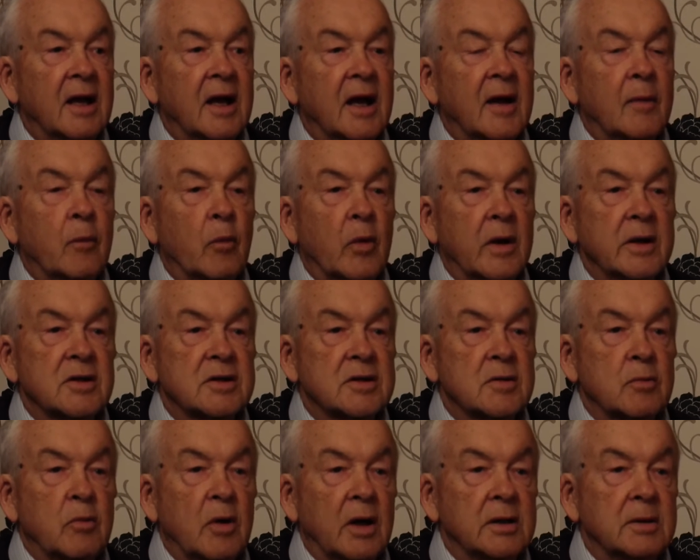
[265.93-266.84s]
and went
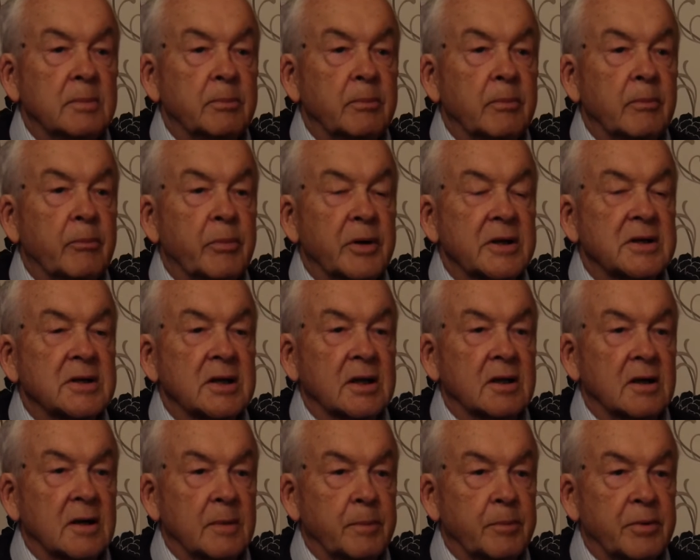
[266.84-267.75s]
to one
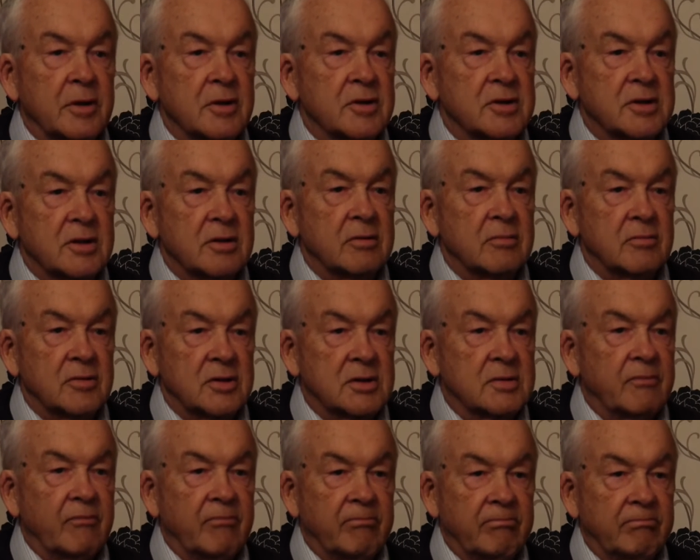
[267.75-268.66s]
particular person who
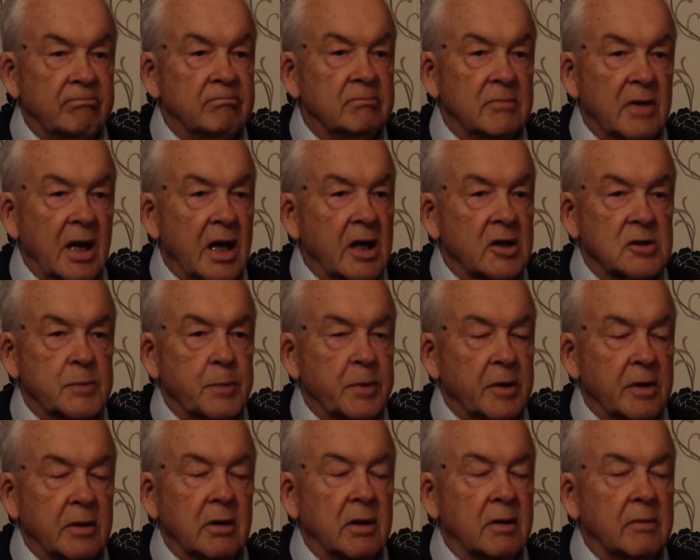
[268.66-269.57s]
was
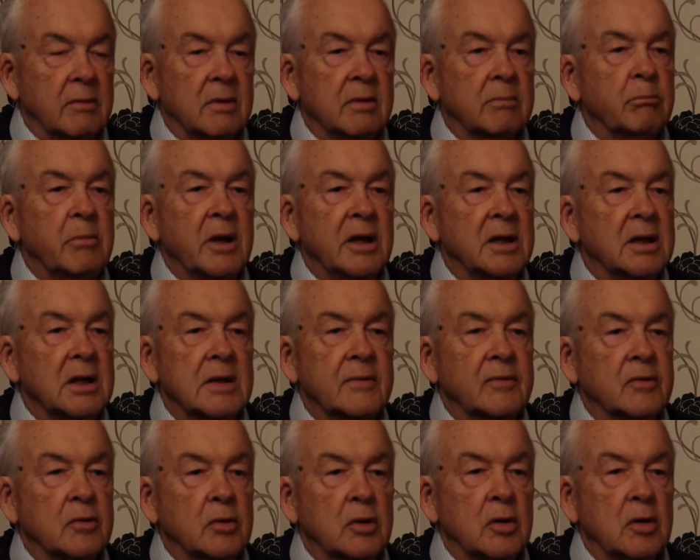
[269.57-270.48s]
expert at medieval